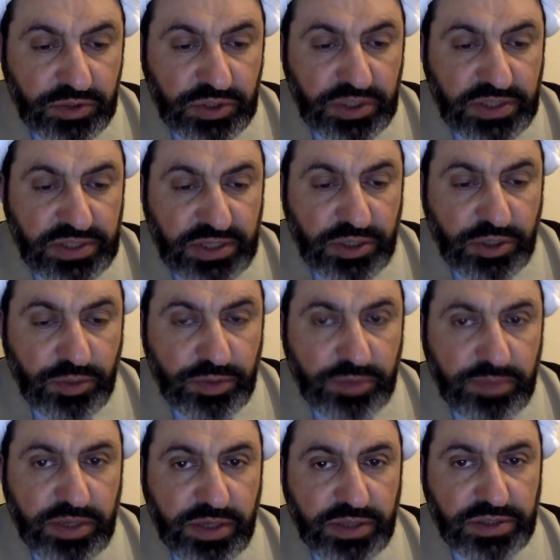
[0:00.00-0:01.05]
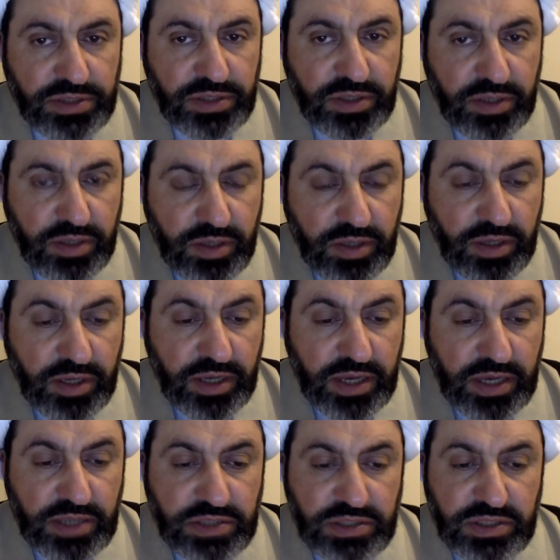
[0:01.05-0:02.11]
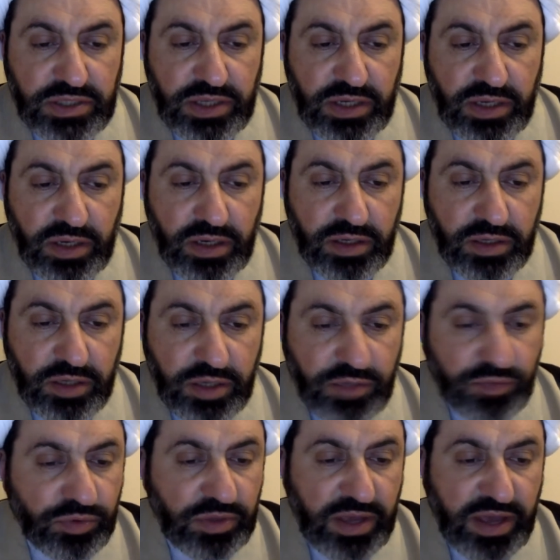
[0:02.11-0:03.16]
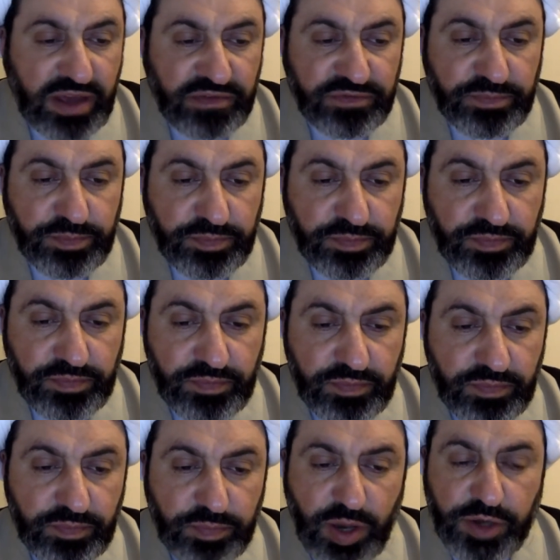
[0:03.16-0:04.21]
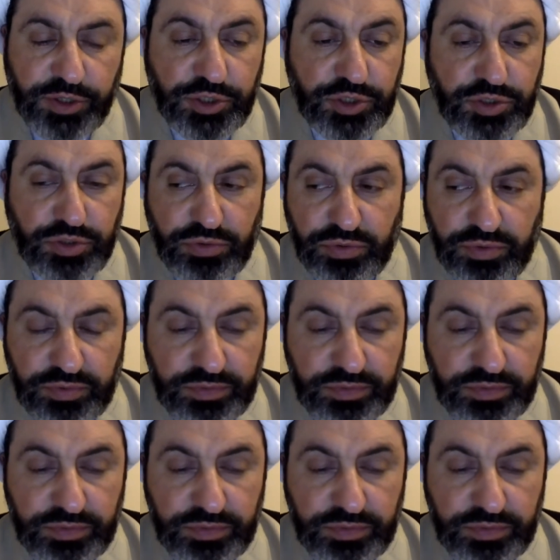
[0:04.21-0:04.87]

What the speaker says: jinns and human beings, still he would have punished you.